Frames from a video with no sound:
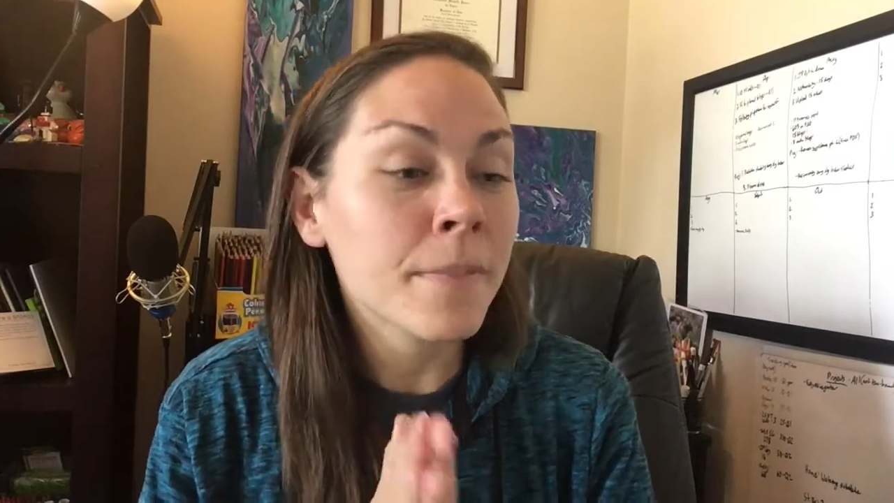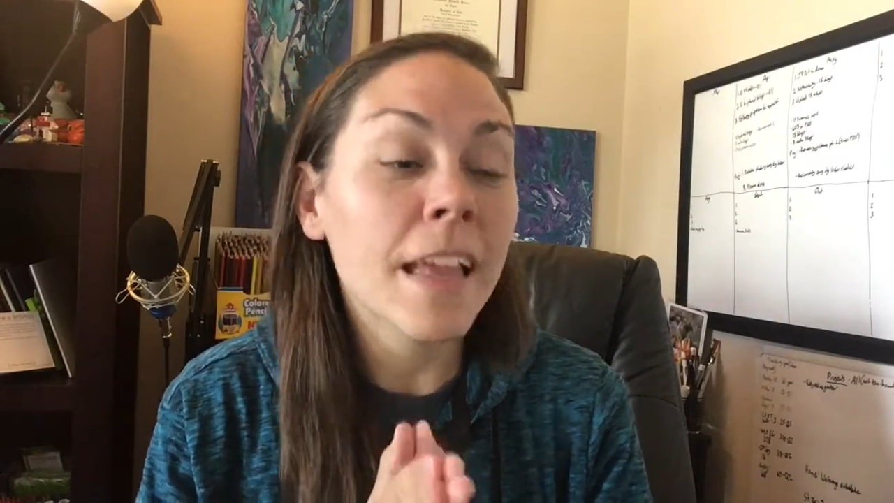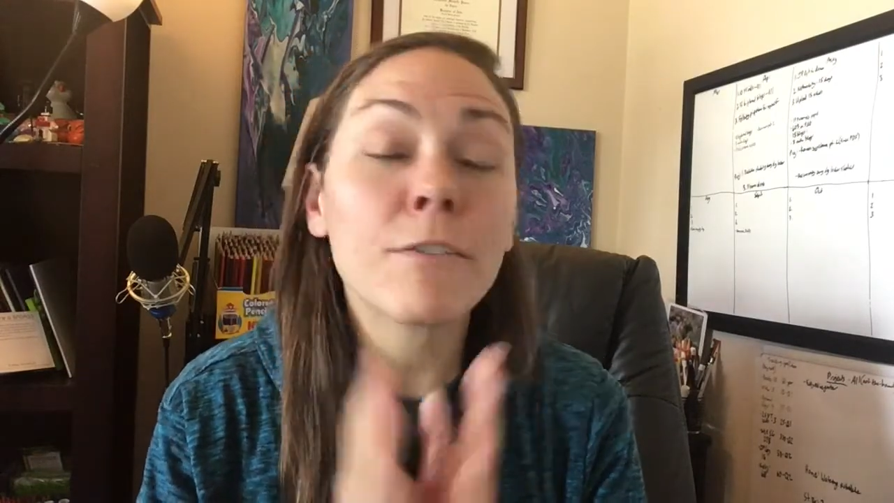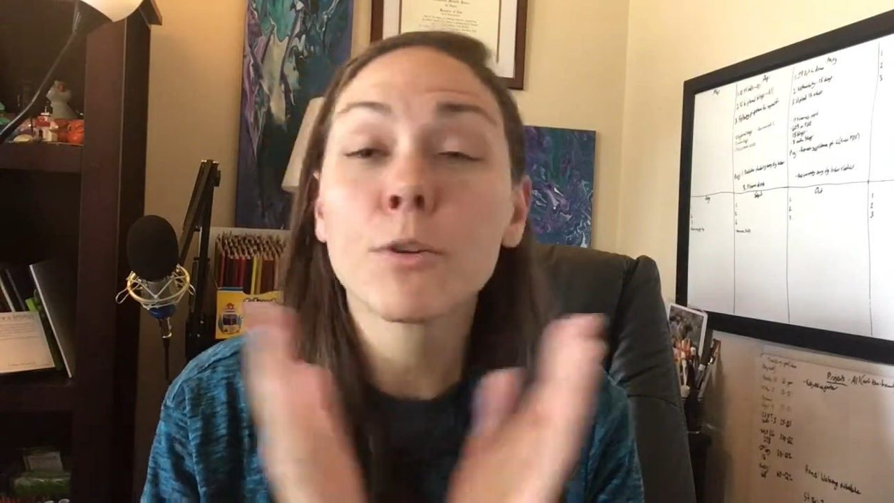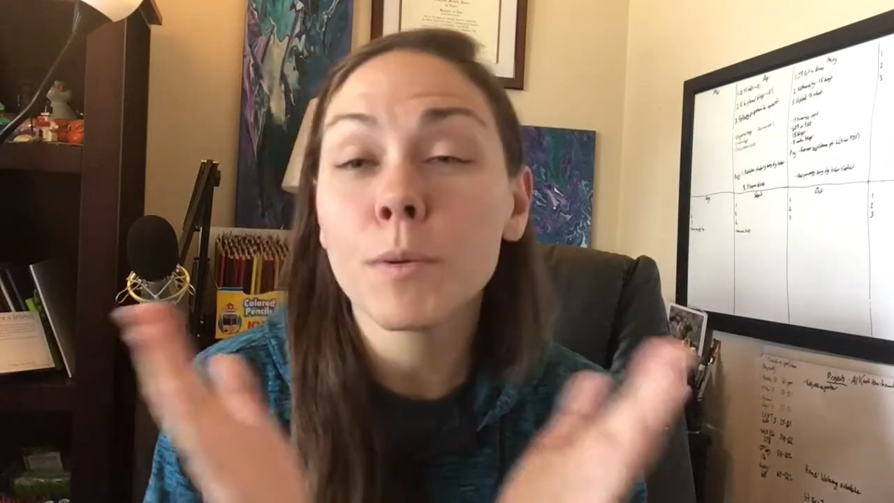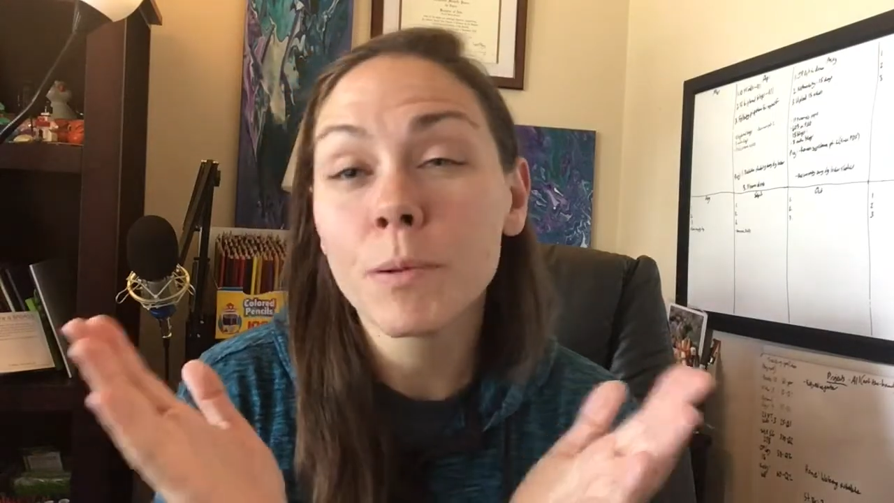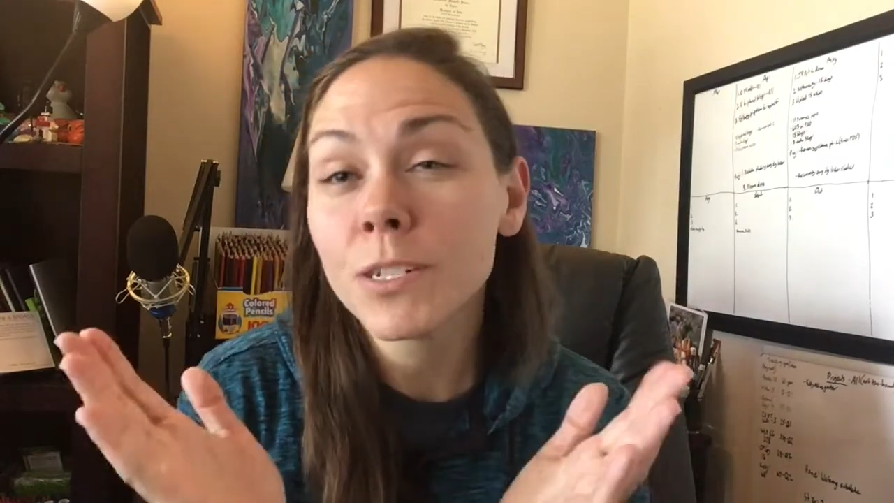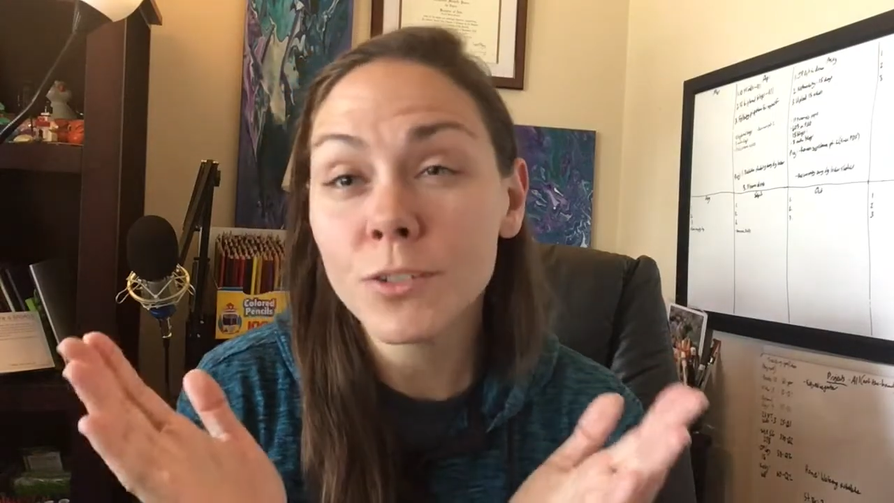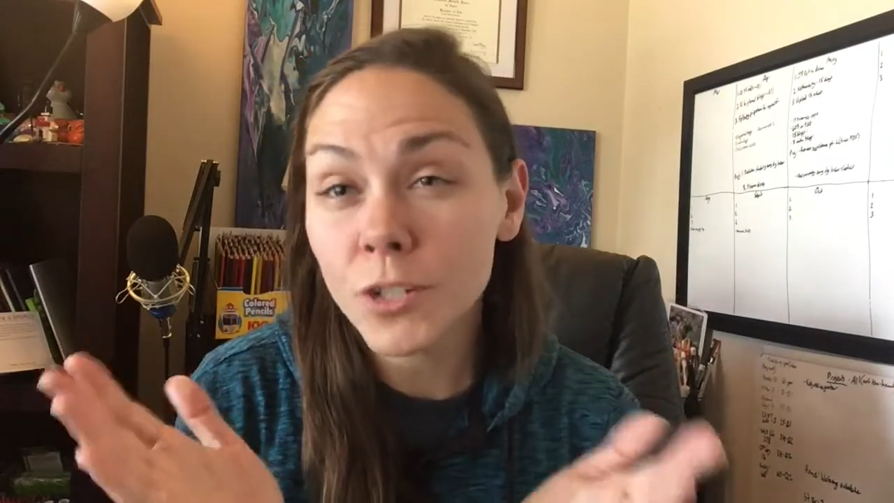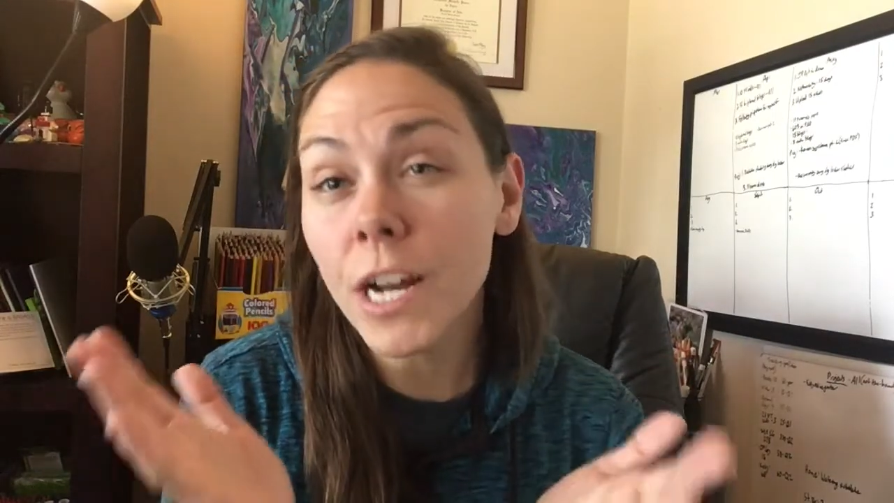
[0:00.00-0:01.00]
if you were a
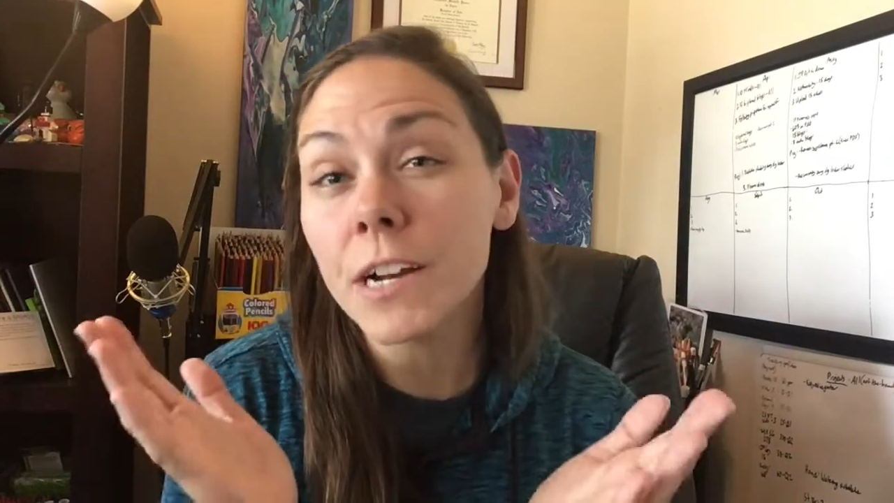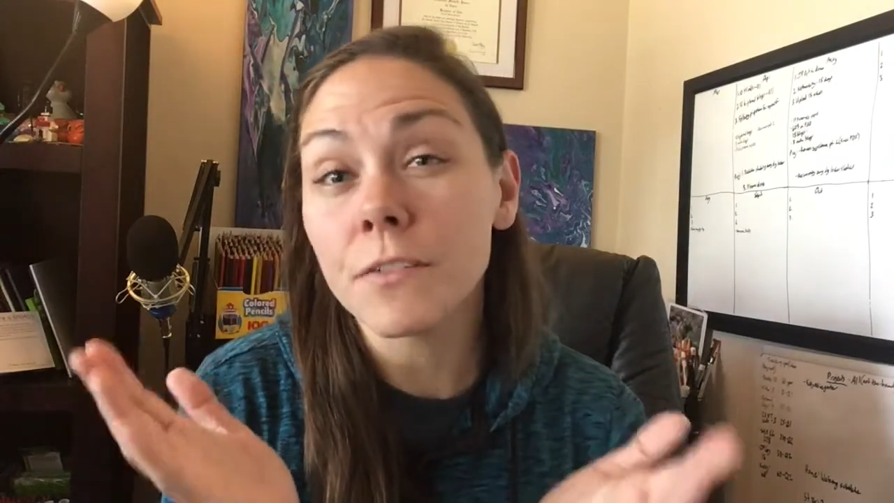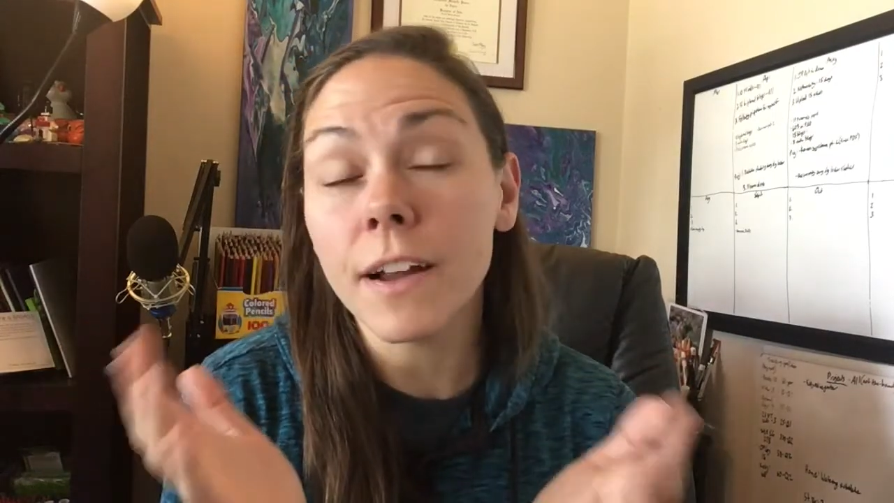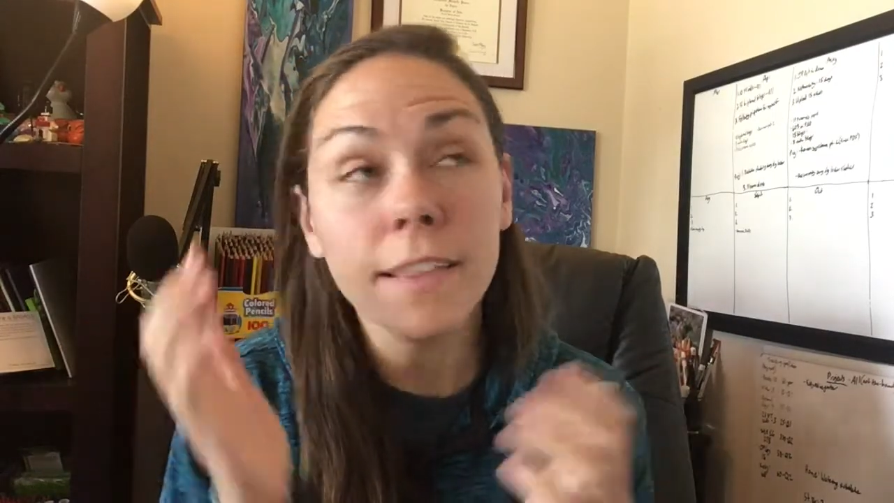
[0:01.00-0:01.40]
personal trainer, right?